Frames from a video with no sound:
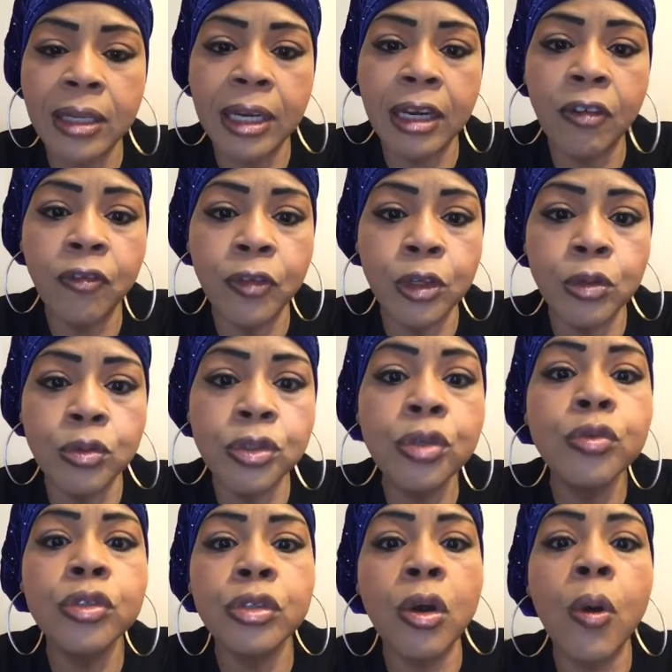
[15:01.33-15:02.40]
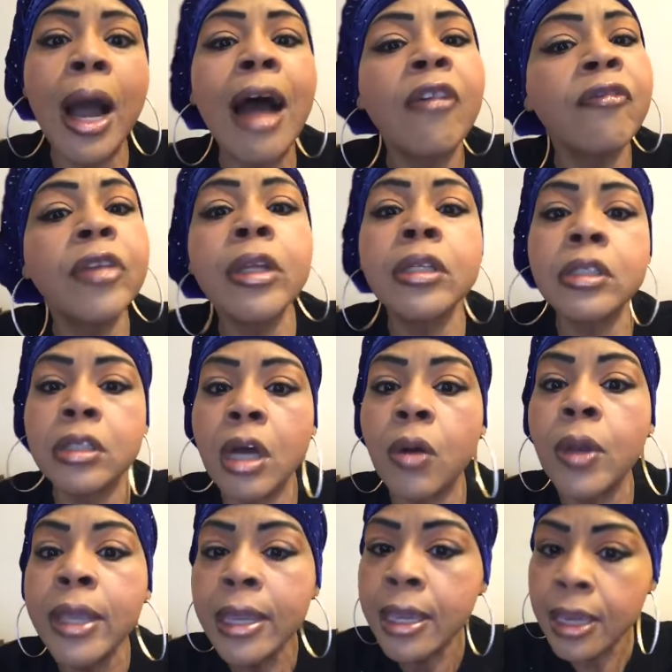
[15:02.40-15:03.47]
there for you too. So I feel as though
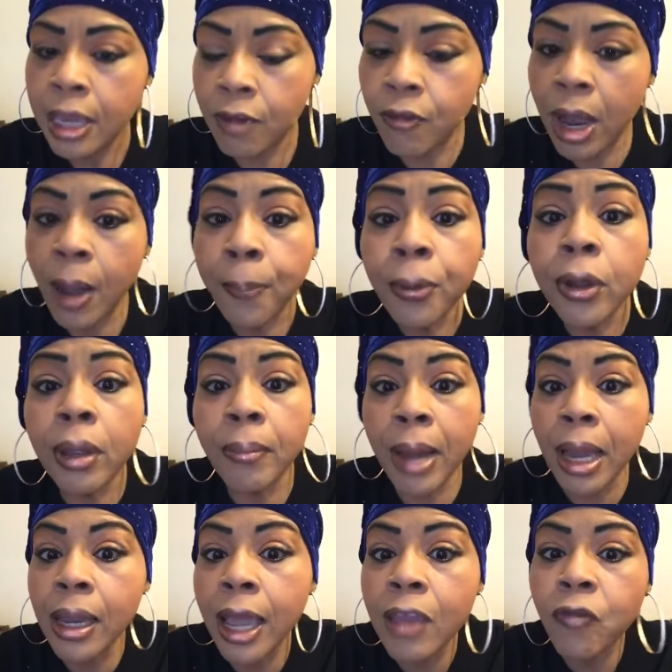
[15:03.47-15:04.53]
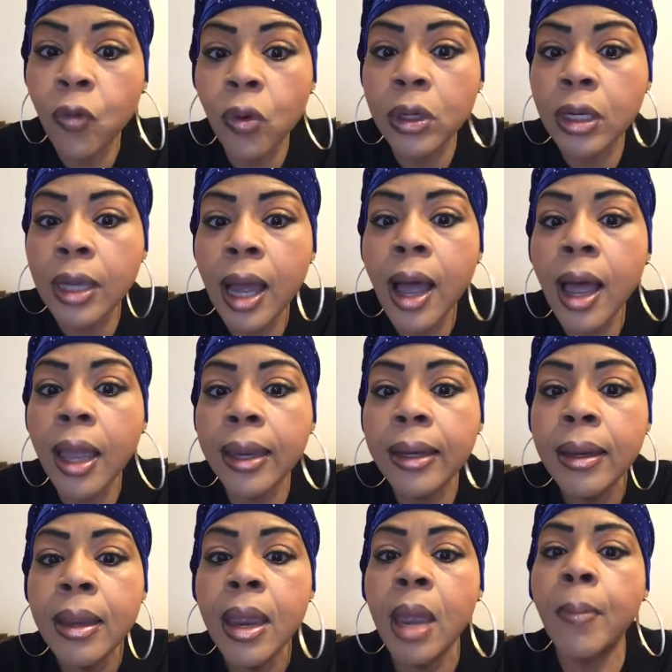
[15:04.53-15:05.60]
if I'm putting my life on the line
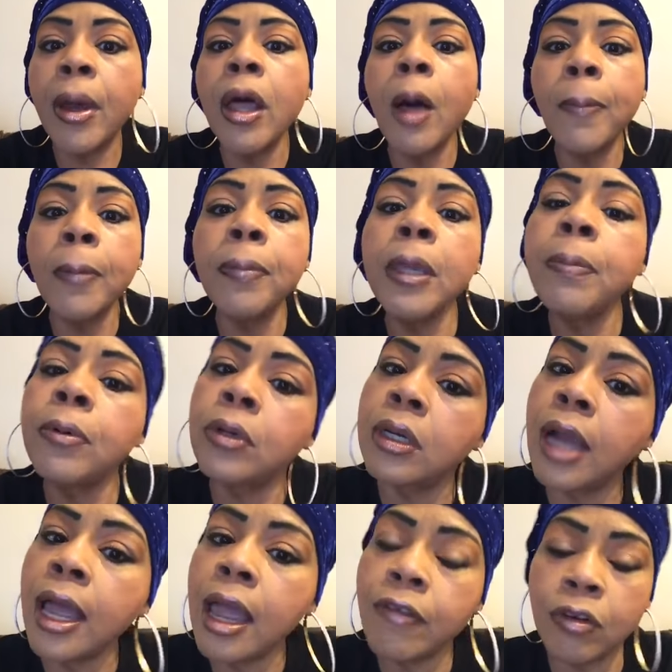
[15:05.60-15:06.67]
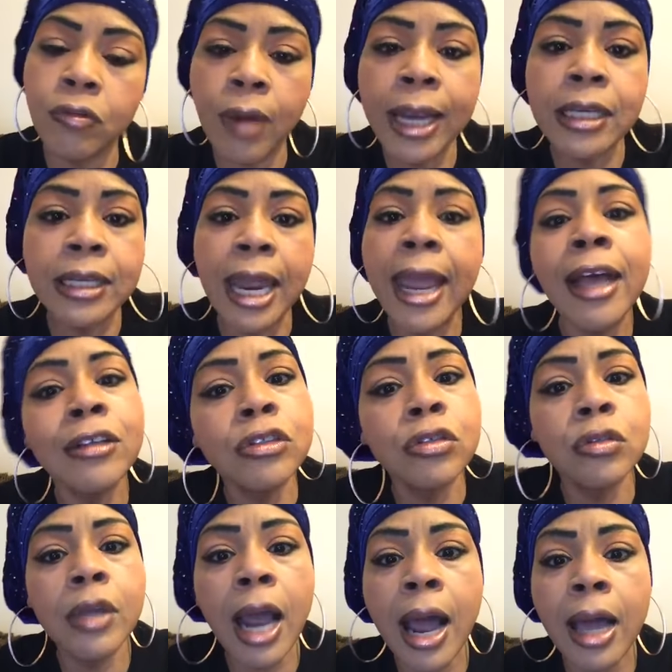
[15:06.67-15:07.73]
by helping people, then I have a right to ask
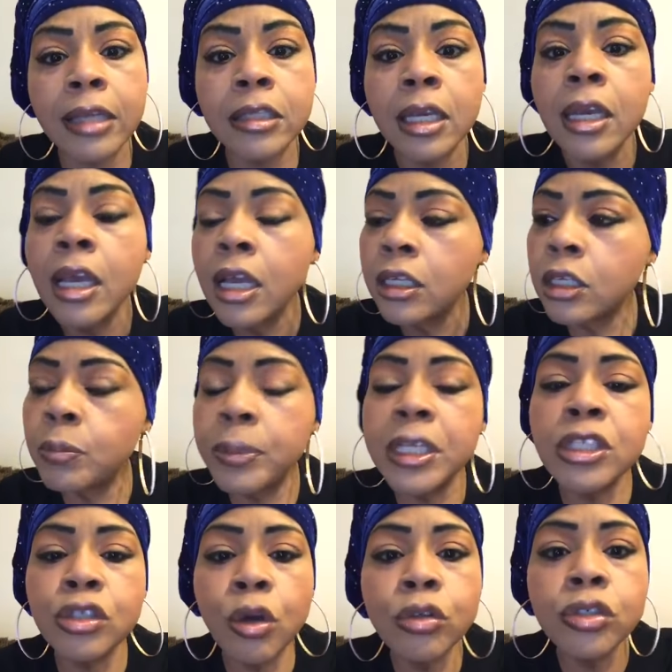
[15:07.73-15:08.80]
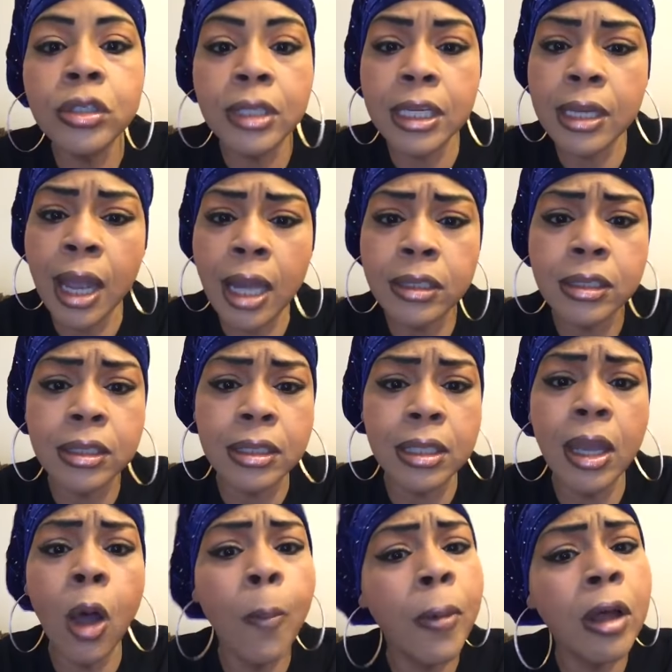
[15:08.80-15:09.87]
you guys to be socially conscious and
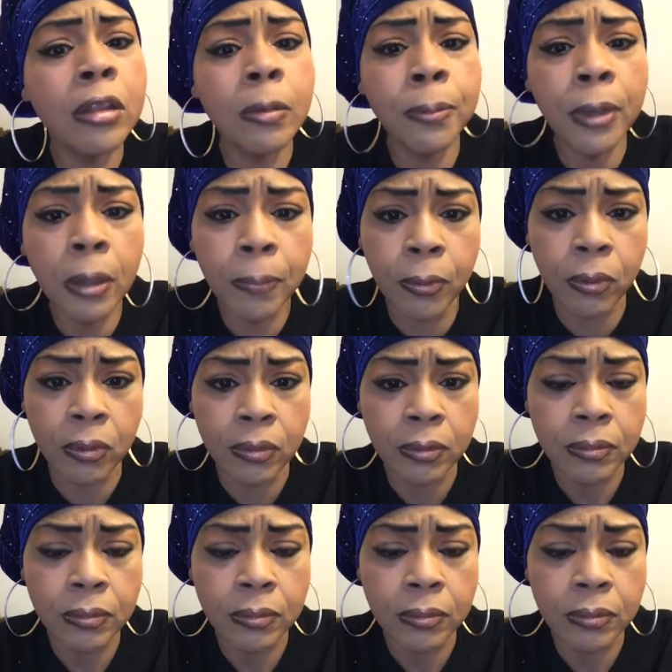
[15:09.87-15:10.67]
help other people.